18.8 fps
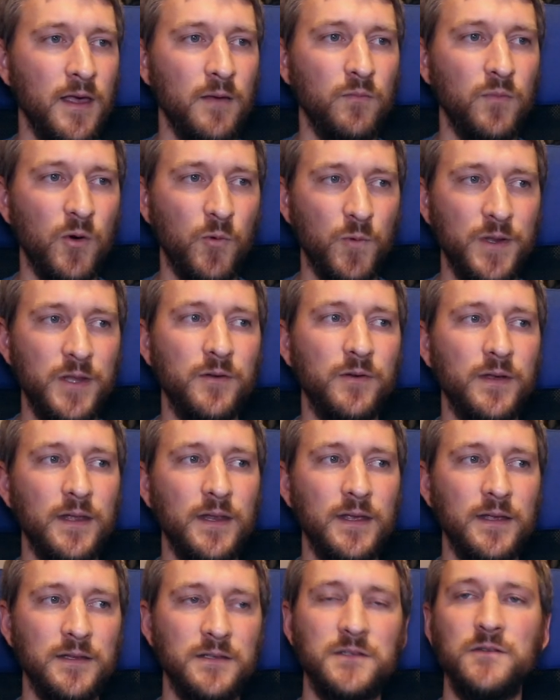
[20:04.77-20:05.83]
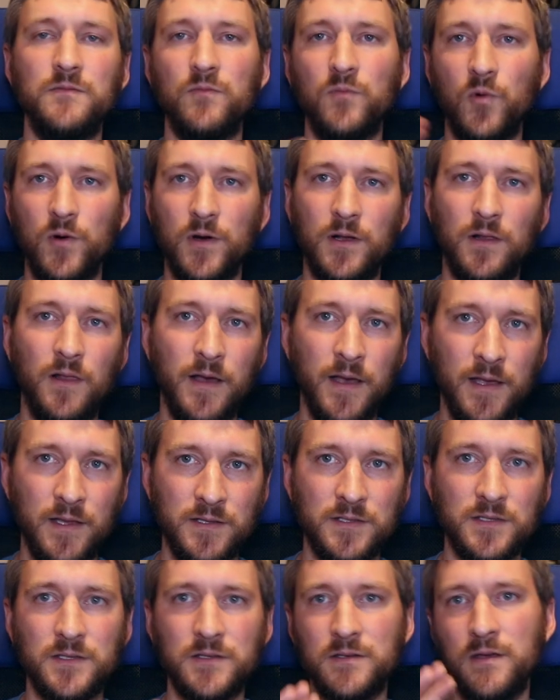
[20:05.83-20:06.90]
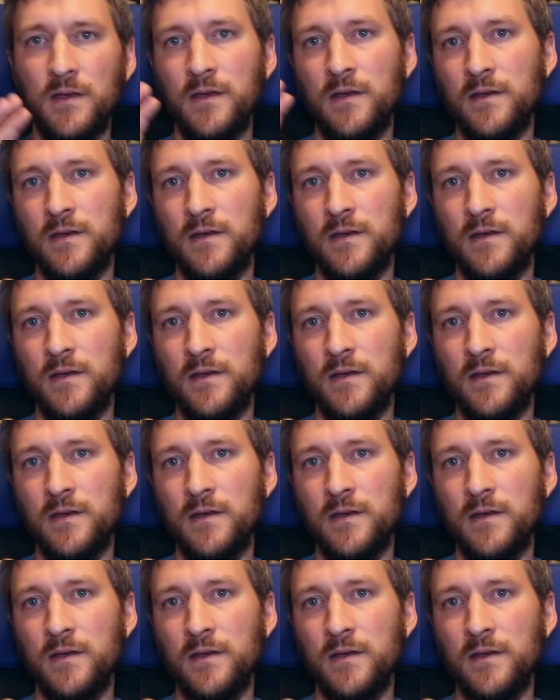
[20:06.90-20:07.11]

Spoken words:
But when you're getting into more clients,